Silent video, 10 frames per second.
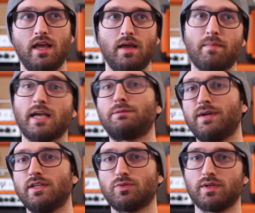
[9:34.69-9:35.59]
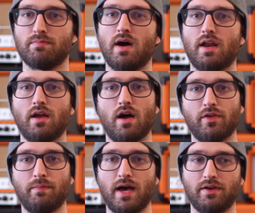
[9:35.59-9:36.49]
In my experience with modding
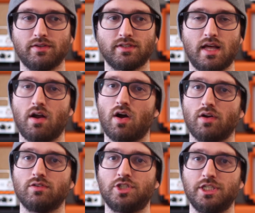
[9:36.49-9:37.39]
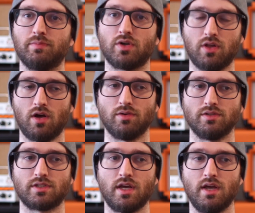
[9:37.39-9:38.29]
other pedals that aren't cheap
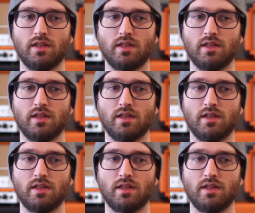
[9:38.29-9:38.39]
clones,